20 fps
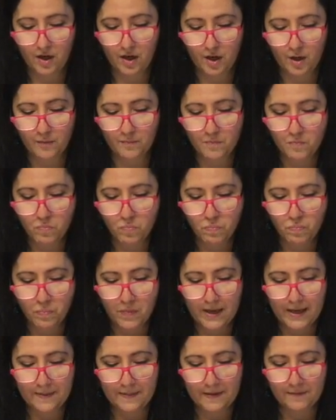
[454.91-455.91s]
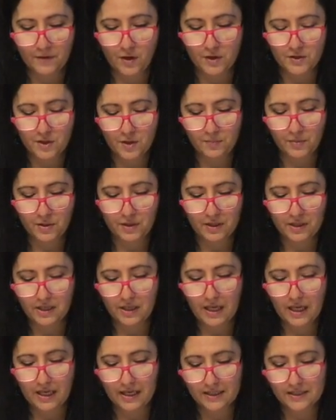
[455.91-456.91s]
And they've also put an
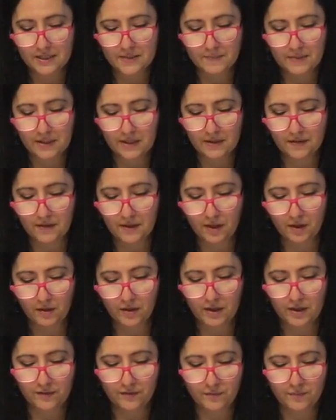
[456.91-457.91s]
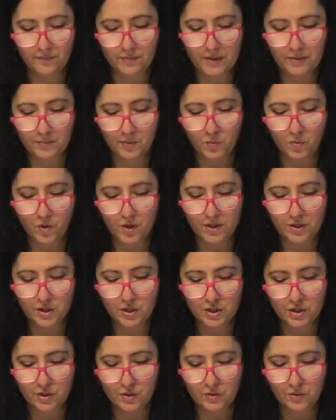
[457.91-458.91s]
enhancement in there if people want
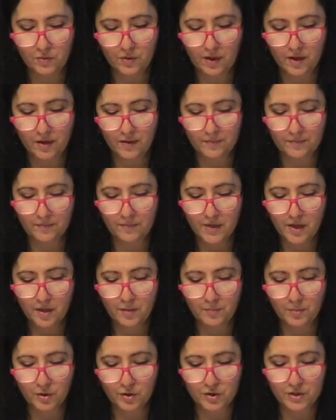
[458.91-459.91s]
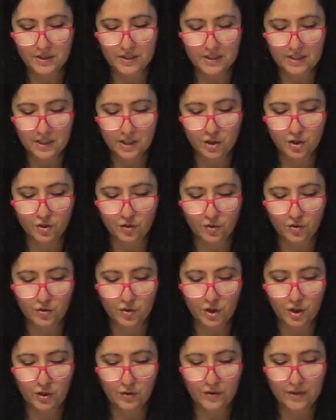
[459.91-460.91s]
to purchase additional
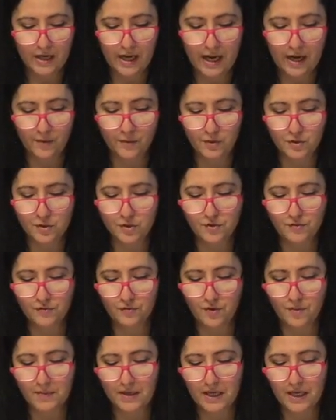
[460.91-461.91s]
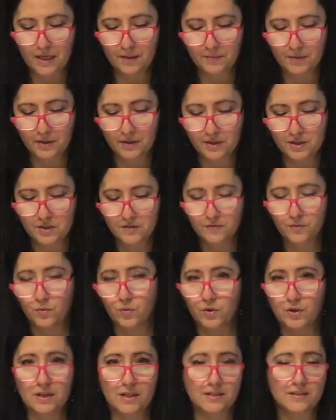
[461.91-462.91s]
unit hours from an ambulance
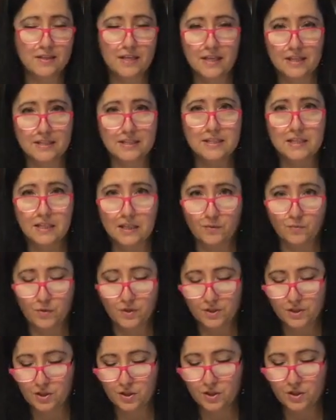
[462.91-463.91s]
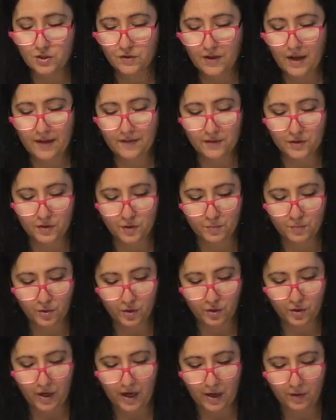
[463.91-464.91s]
for, say, a city wants to do that. There's a
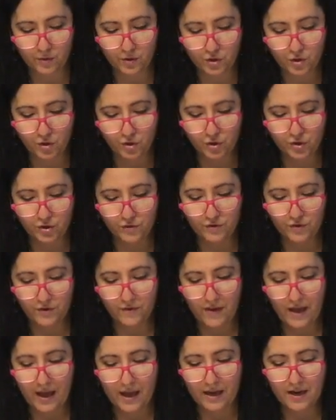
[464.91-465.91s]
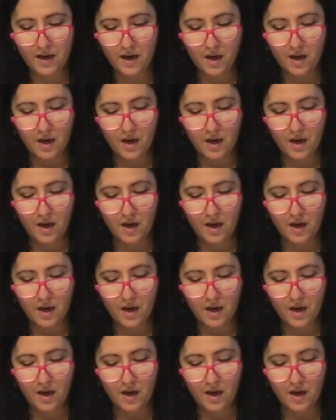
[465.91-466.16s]
per hour charge for that.